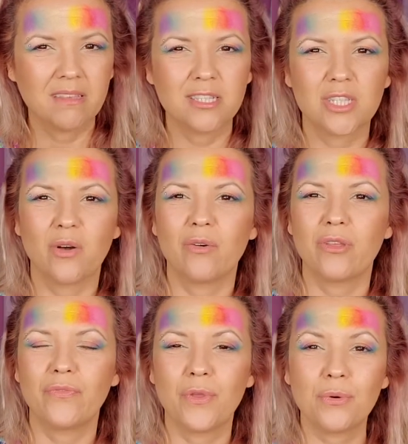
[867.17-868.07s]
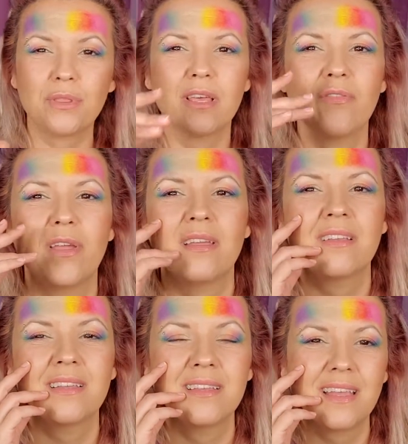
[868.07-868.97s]
So if you're
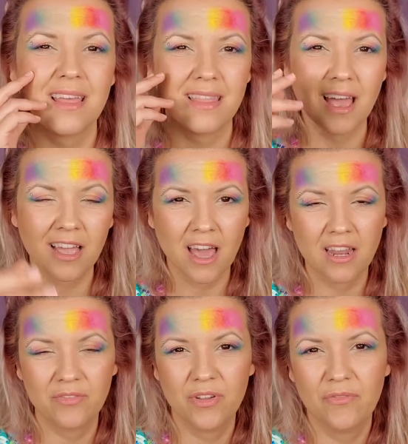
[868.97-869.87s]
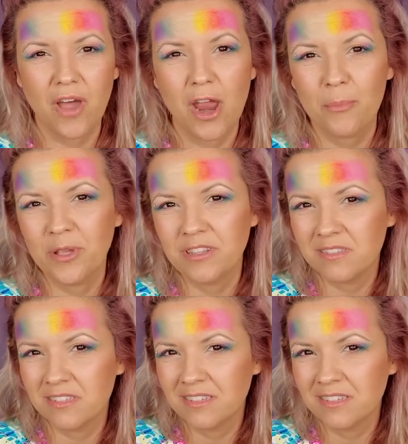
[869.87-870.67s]
living in that kind of environment,